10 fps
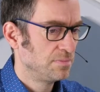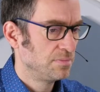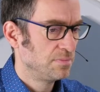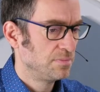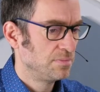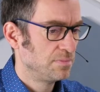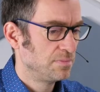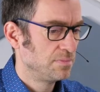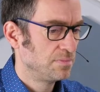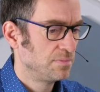
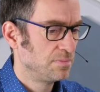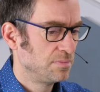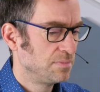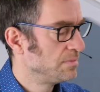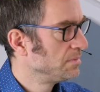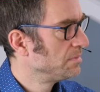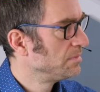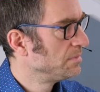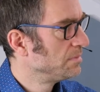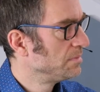
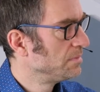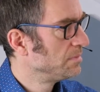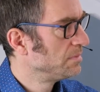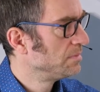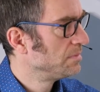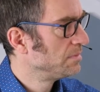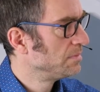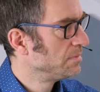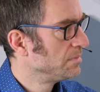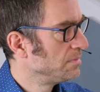
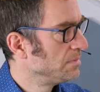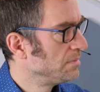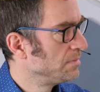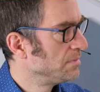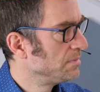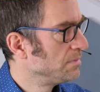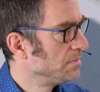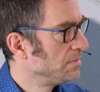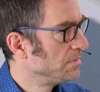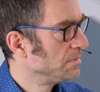
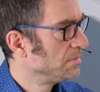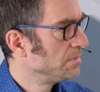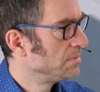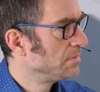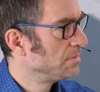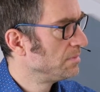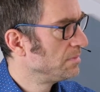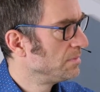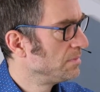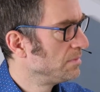
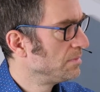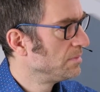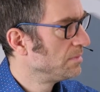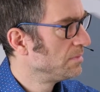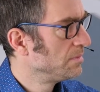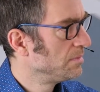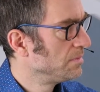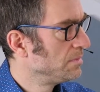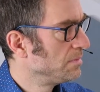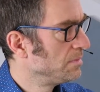
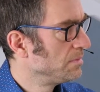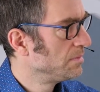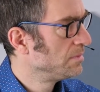(silent)